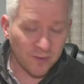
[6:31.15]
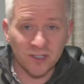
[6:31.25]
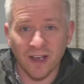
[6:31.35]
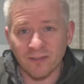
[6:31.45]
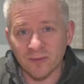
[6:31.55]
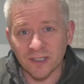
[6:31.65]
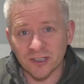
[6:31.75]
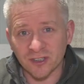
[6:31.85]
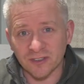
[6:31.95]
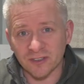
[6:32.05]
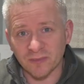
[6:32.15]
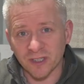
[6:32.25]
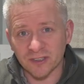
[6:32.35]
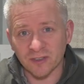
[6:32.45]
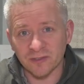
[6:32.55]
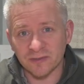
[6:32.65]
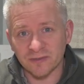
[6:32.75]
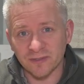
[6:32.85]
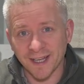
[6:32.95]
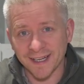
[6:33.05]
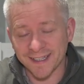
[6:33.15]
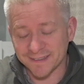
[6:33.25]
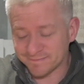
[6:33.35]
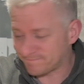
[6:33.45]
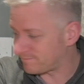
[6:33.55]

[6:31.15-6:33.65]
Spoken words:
which I haven't really shot too much of lately.